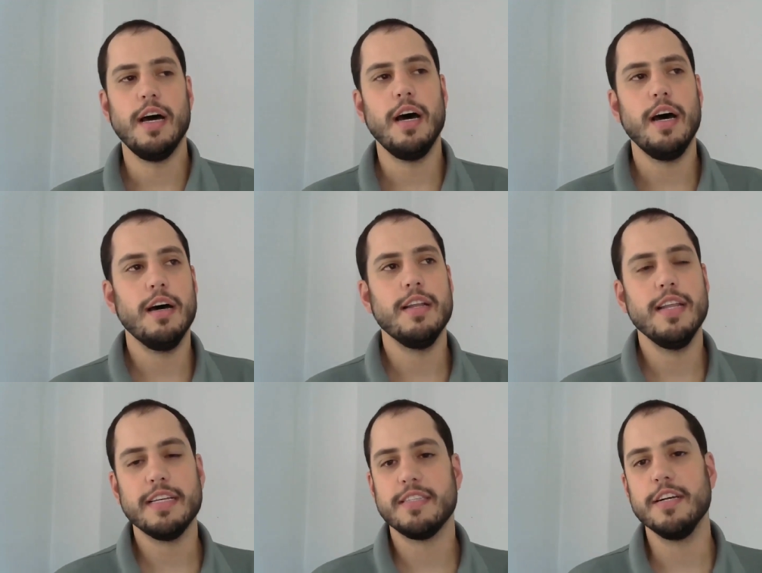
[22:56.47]
Uh,
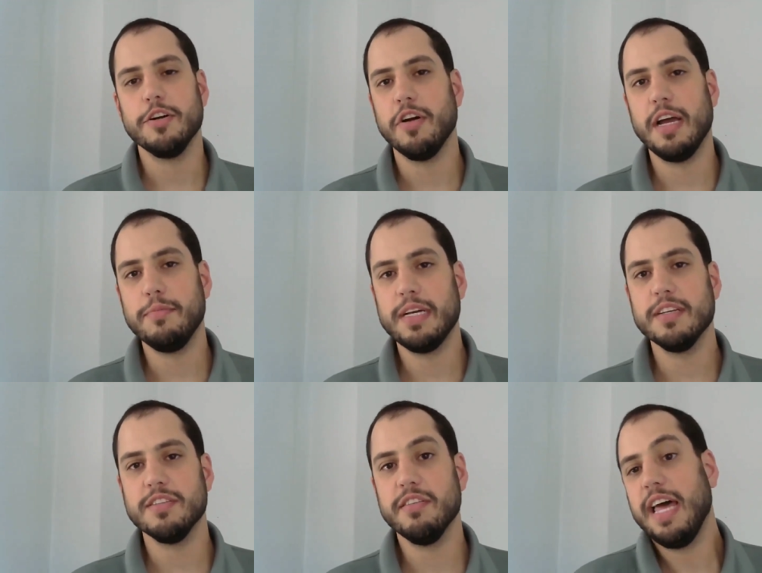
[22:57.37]
unless they're crying
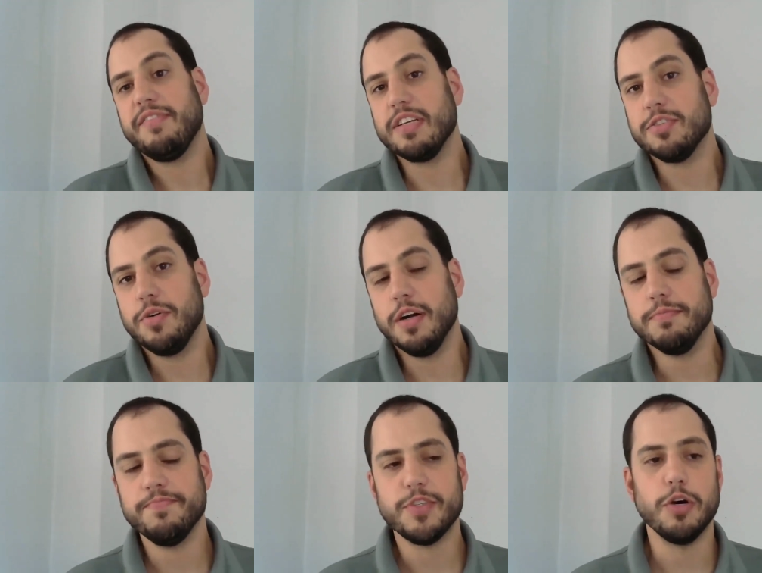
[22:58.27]
because they're laughing so hard.
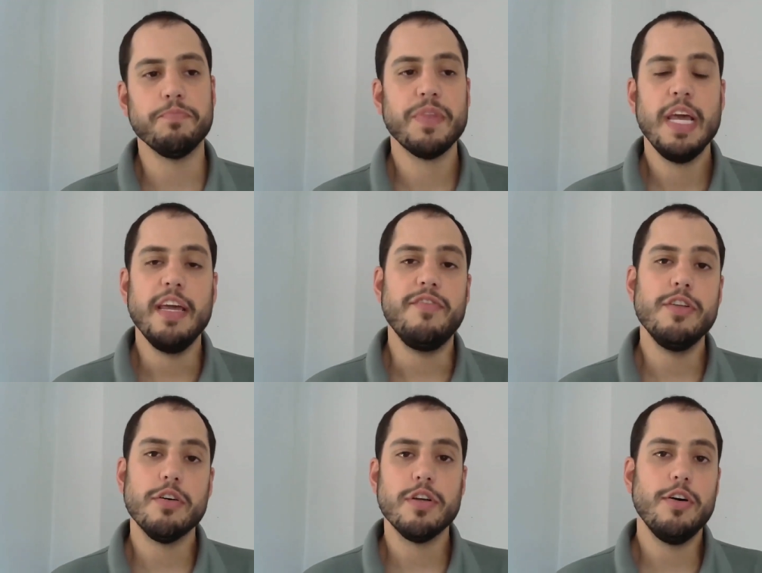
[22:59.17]
So if
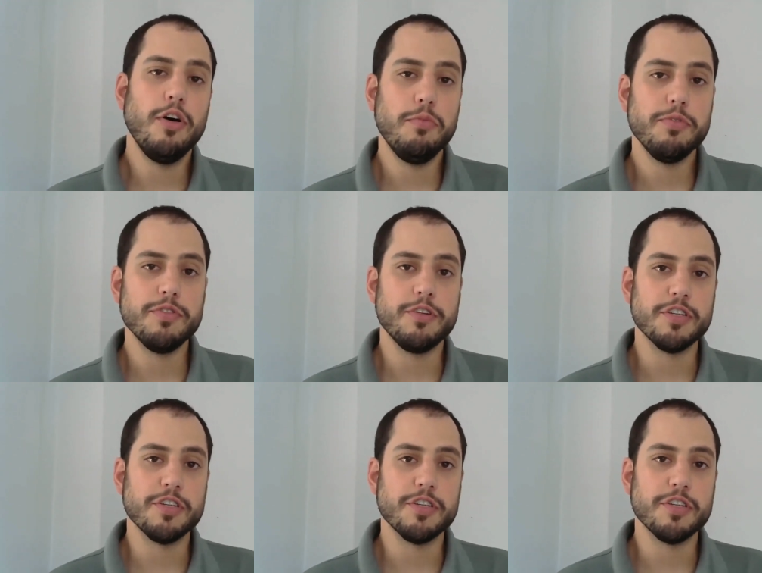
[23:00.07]
you don't know Homebrewed